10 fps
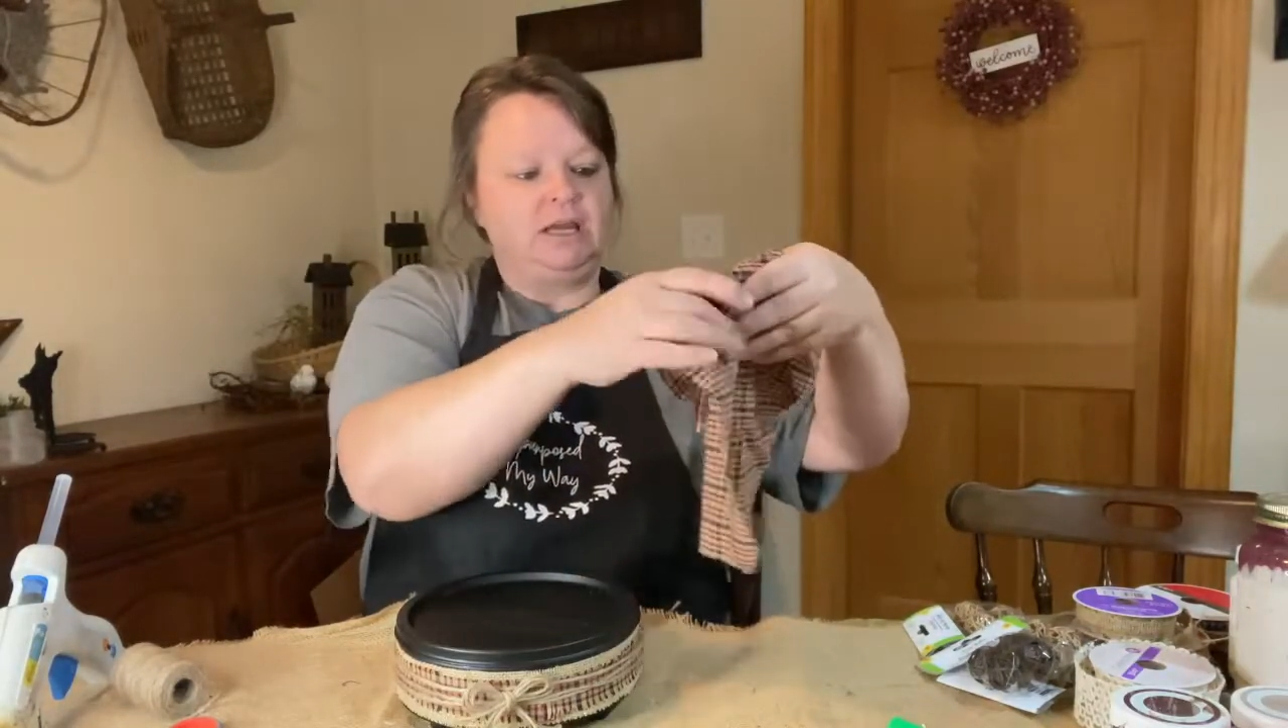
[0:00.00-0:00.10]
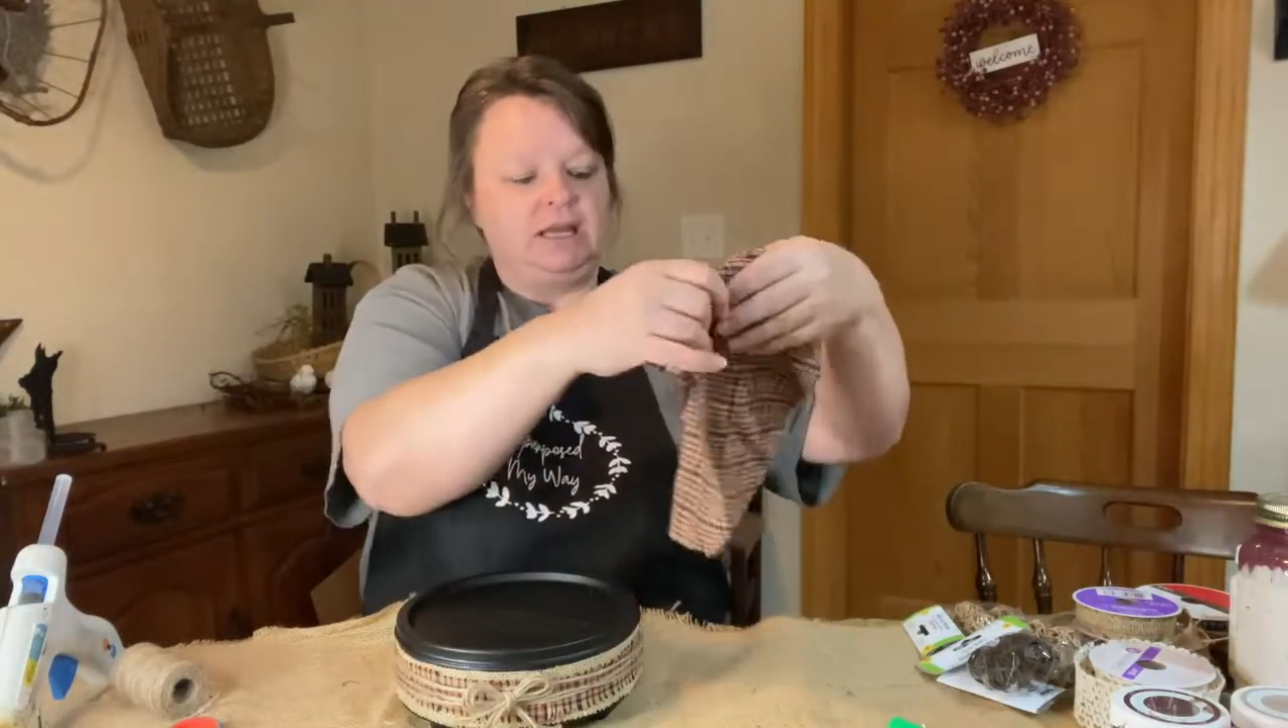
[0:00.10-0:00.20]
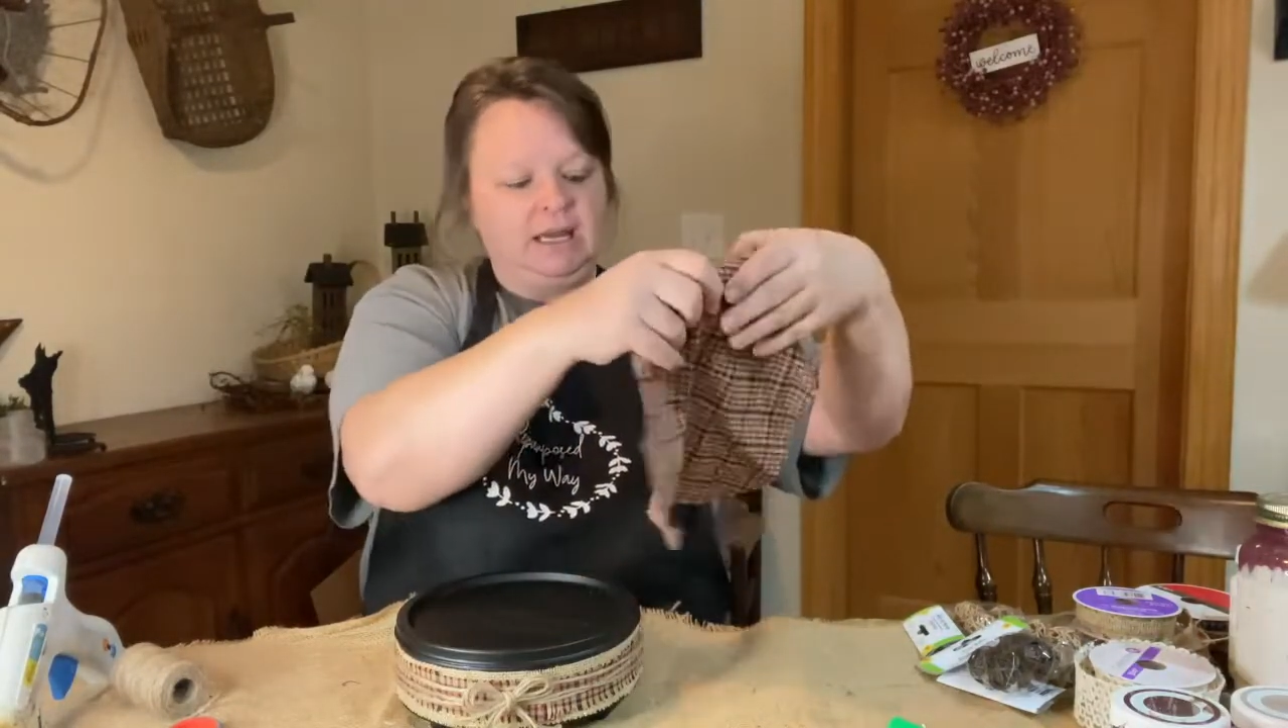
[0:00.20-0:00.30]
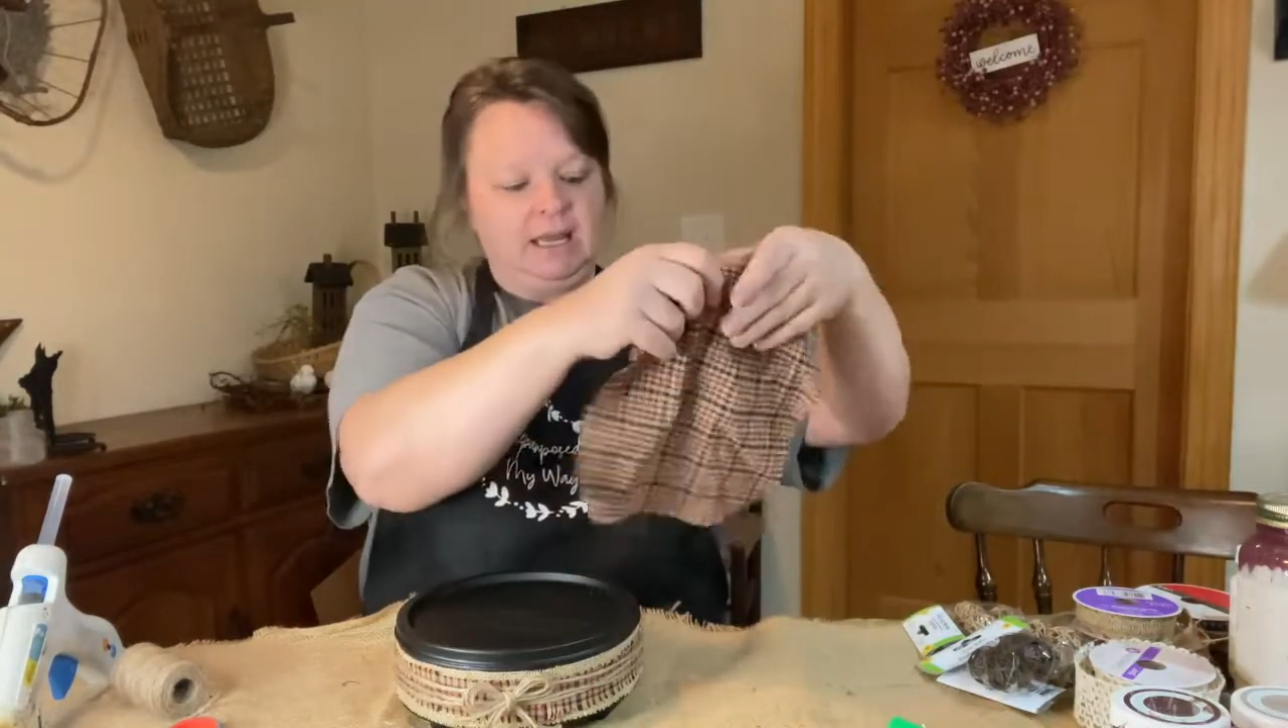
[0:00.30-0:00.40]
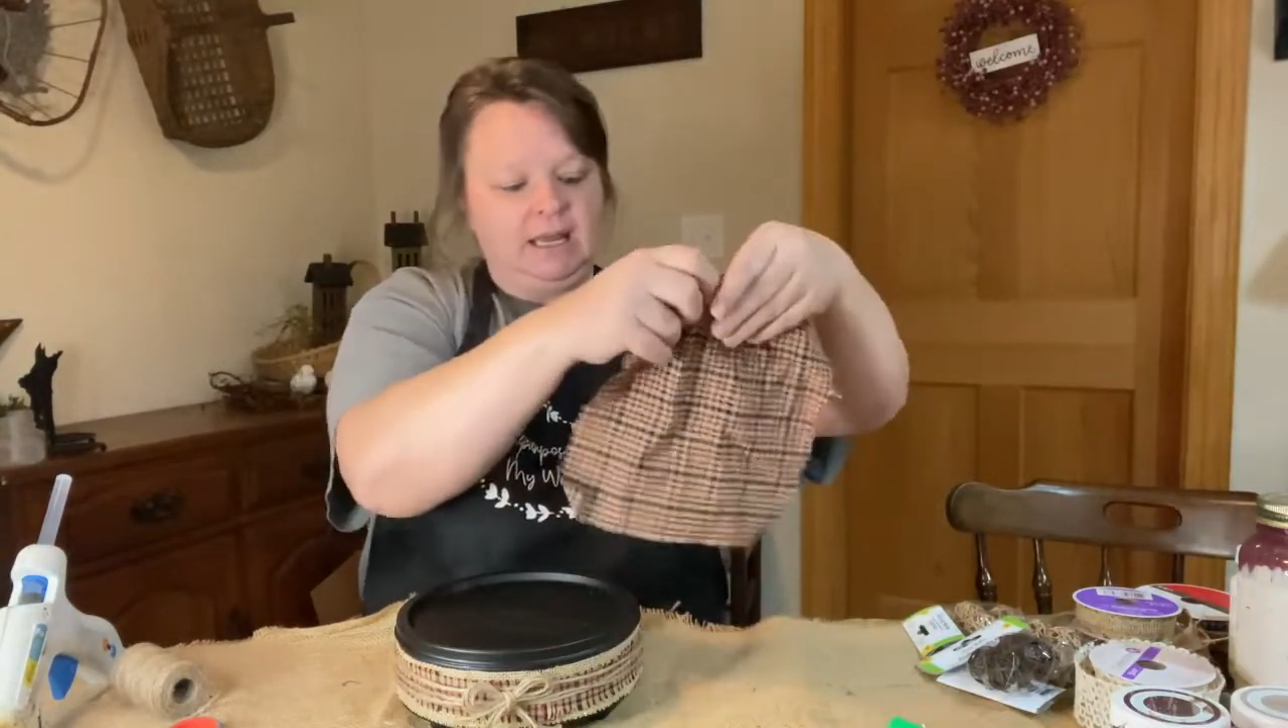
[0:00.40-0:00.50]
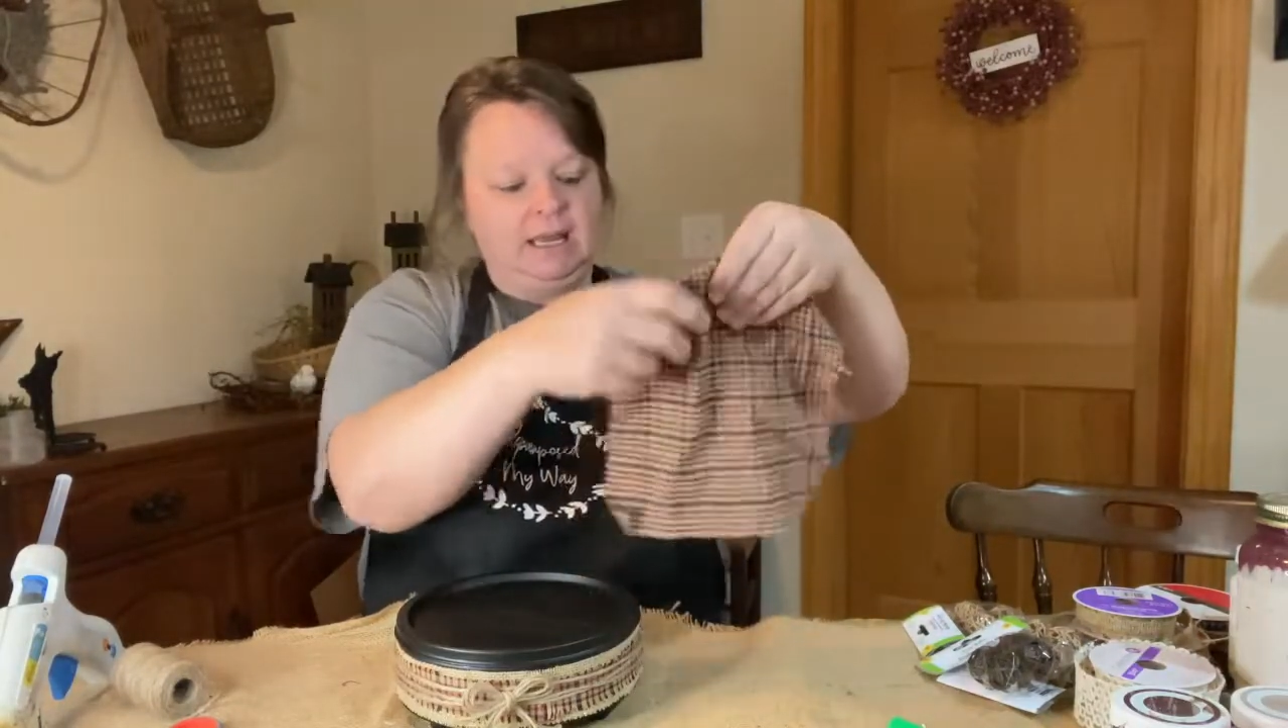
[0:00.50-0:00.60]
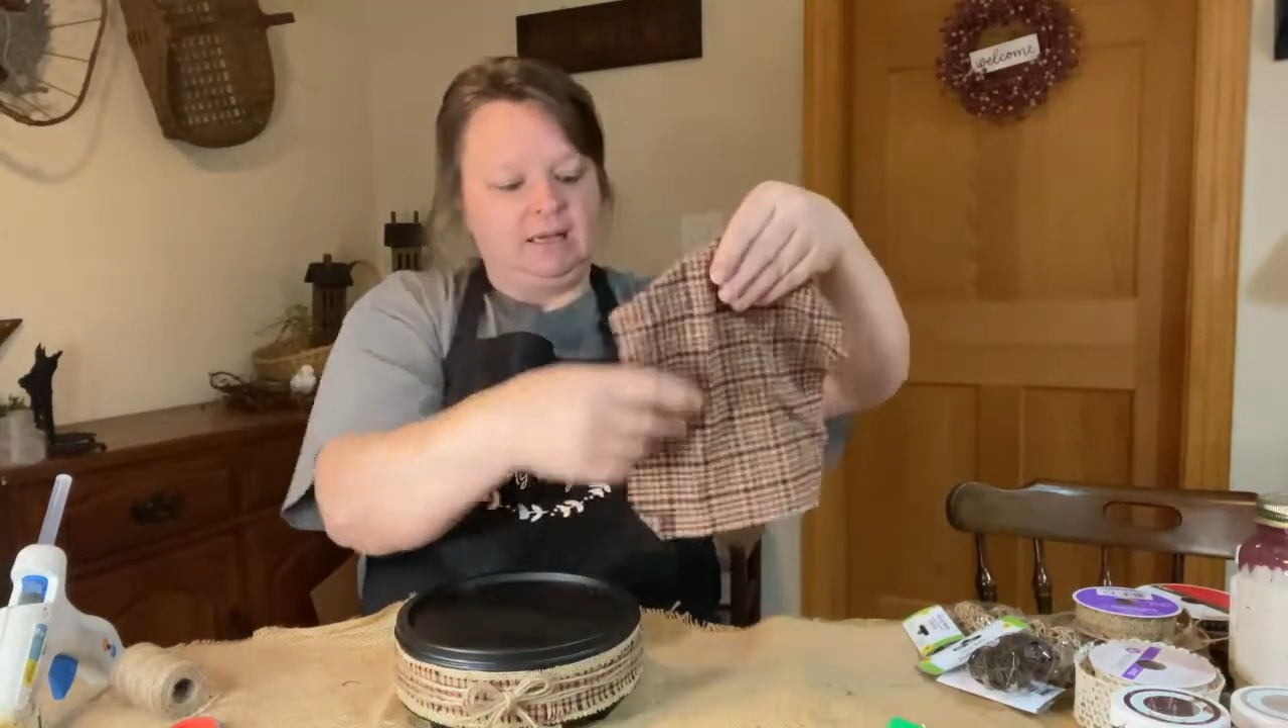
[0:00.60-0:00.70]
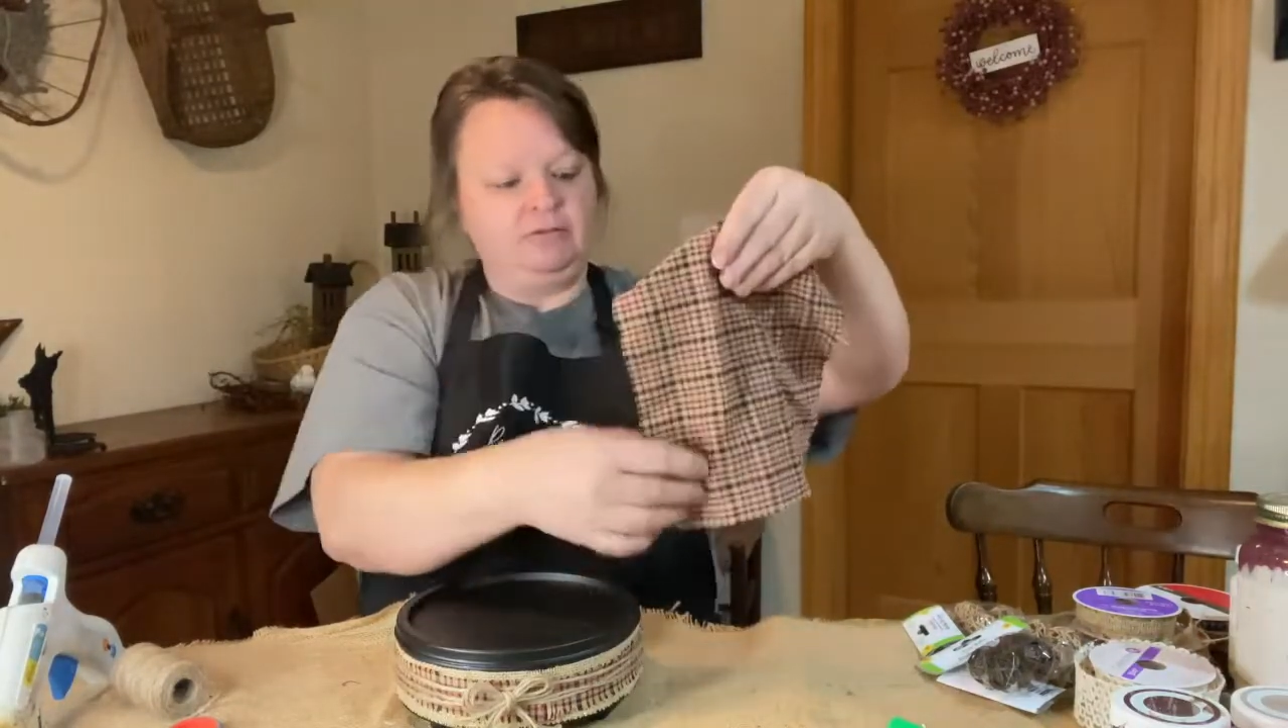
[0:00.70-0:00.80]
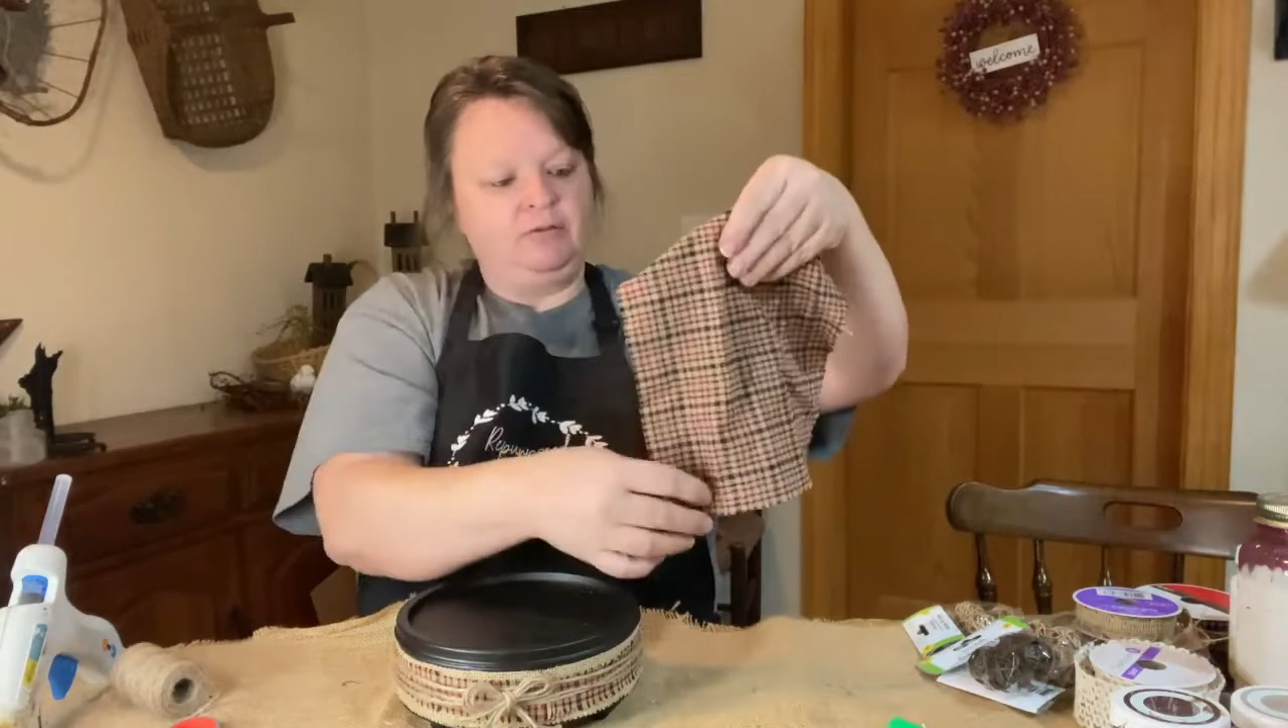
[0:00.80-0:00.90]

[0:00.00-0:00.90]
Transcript: it and